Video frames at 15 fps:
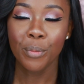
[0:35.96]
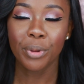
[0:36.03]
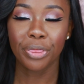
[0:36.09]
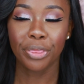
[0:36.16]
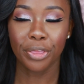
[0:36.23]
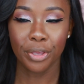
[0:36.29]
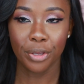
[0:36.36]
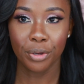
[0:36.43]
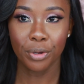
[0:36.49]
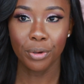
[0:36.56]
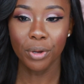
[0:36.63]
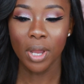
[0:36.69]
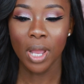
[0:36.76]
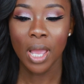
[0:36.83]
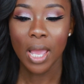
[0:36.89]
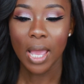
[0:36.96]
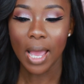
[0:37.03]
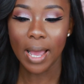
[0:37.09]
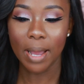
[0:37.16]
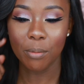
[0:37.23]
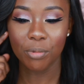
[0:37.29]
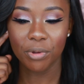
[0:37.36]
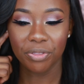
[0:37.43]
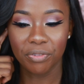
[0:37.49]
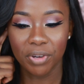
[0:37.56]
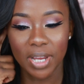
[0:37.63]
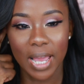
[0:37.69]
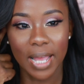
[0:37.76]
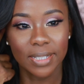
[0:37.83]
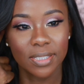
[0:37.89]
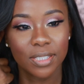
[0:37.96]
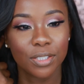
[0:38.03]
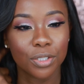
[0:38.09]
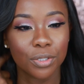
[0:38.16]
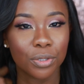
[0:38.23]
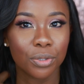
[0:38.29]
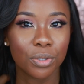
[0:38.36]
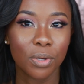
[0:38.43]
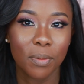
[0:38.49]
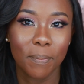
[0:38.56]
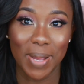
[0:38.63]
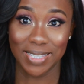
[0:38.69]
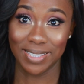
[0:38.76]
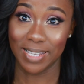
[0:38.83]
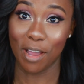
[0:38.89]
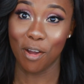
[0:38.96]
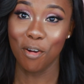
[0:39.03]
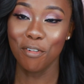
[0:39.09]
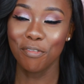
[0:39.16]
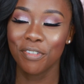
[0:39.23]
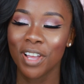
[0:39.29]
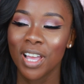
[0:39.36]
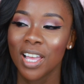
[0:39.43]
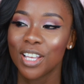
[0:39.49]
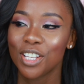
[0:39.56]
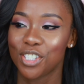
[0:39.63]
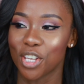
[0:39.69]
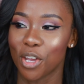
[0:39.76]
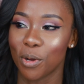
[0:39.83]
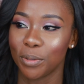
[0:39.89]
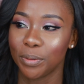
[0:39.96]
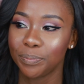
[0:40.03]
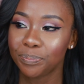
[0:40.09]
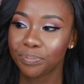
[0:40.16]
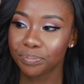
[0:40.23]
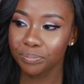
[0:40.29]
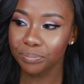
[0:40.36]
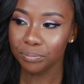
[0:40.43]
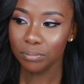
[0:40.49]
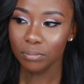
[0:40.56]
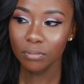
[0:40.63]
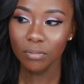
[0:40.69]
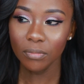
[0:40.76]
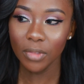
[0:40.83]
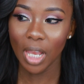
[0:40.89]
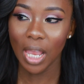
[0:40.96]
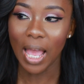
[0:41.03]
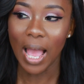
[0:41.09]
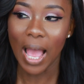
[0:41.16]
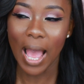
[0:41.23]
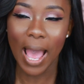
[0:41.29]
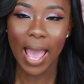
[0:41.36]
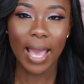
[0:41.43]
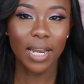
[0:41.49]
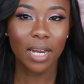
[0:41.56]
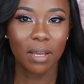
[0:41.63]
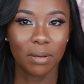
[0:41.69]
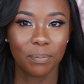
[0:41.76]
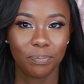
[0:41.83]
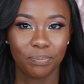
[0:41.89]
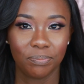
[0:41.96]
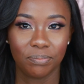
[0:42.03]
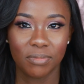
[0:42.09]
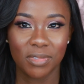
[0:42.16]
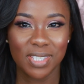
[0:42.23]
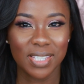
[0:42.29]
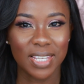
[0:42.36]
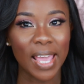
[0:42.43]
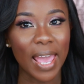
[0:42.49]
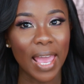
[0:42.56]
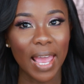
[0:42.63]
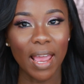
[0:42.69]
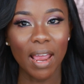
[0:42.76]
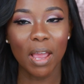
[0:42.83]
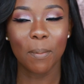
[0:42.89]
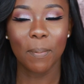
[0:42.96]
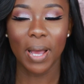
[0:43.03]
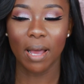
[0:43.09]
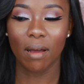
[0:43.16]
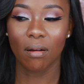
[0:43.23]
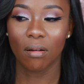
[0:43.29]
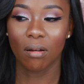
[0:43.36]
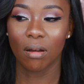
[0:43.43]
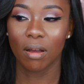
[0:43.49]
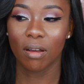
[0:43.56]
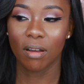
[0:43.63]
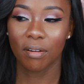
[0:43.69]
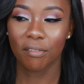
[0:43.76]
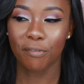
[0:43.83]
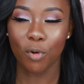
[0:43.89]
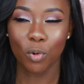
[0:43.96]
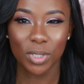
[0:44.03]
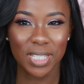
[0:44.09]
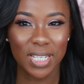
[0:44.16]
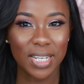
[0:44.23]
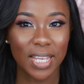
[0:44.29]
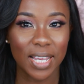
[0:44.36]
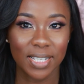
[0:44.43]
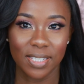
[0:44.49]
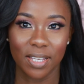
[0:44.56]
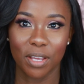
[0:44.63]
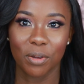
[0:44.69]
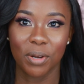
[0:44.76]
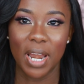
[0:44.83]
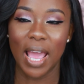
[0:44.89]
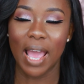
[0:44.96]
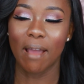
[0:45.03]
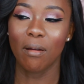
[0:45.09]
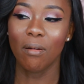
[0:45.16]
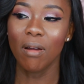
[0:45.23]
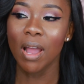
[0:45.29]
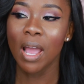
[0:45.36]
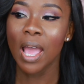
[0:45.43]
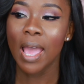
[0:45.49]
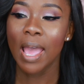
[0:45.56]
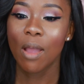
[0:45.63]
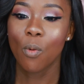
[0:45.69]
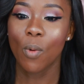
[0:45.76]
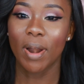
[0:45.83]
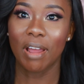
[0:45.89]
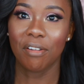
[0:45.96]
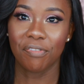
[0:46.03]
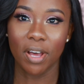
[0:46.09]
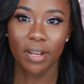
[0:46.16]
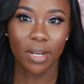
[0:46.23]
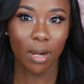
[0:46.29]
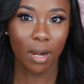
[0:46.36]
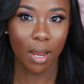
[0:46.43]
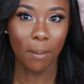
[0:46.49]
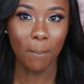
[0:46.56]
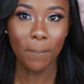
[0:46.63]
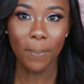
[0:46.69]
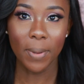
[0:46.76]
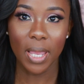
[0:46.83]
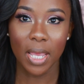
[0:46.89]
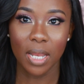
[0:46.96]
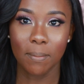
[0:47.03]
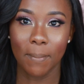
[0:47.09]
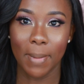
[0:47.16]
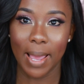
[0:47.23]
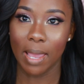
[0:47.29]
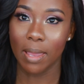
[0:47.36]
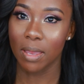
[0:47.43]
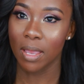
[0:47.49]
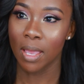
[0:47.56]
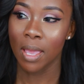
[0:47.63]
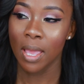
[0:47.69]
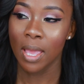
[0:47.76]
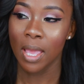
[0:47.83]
with you with regards to myself. So I had a scare about 14 years ago now where I found a lump in my